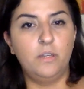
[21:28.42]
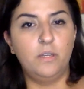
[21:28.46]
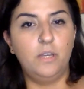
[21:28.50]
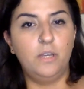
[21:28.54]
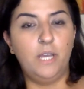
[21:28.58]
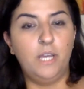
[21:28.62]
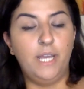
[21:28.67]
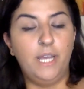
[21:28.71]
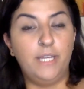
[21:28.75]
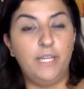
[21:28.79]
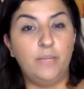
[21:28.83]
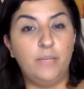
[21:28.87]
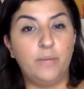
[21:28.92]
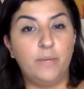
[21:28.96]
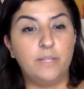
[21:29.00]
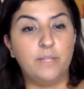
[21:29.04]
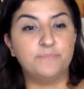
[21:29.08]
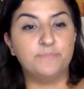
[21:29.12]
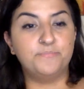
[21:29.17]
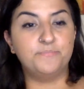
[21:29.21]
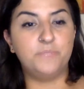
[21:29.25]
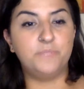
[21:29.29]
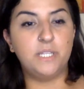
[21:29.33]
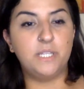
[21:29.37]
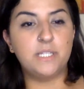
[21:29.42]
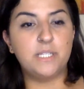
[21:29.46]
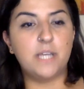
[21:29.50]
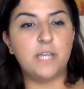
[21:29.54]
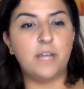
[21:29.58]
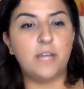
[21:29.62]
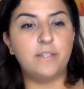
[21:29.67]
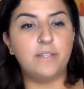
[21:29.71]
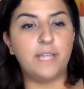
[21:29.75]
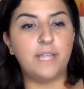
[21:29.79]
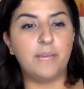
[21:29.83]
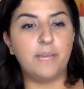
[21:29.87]
Anyway, these
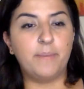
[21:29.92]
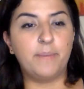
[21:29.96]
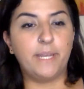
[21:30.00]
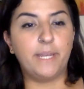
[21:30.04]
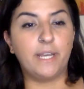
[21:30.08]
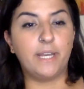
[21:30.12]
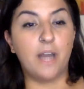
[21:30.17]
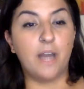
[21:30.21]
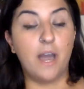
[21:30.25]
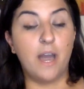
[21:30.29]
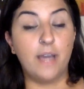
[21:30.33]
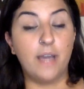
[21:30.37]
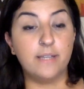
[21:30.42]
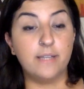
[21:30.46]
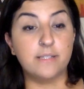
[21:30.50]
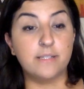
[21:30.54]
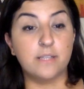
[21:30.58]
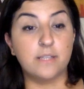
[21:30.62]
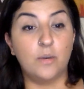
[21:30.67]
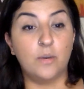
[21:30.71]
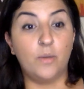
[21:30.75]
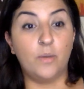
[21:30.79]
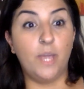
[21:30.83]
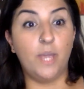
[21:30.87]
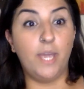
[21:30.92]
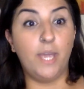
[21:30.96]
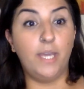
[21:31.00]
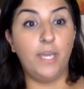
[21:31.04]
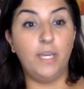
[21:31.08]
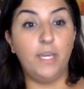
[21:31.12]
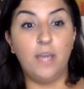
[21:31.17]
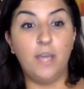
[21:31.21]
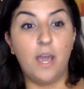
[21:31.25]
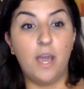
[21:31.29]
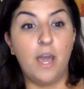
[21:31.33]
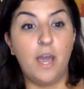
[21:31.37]
are diabetic eyes,
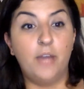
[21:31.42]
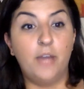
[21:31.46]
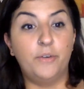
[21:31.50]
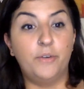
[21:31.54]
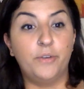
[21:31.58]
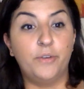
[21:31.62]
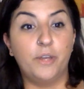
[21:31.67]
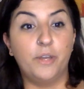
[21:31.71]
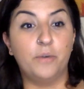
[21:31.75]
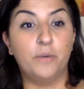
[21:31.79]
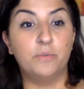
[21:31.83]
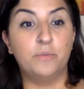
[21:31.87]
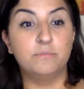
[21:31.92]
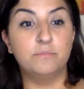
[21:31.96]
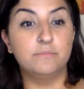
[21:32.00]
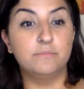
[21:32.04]
okay? I don't know.